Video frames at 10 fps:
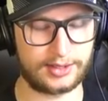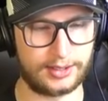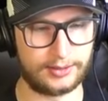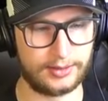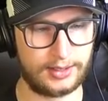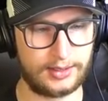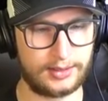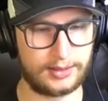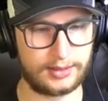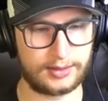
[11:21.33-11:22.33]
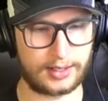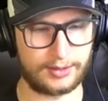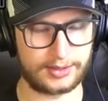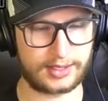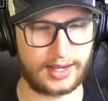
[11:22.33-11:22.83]
so
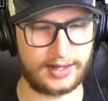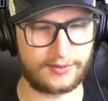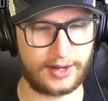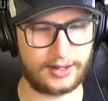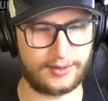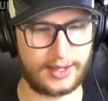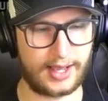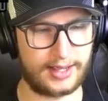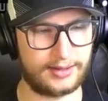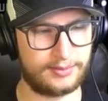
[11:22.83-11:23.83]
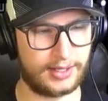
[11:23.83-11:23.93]
I was kind of right on that.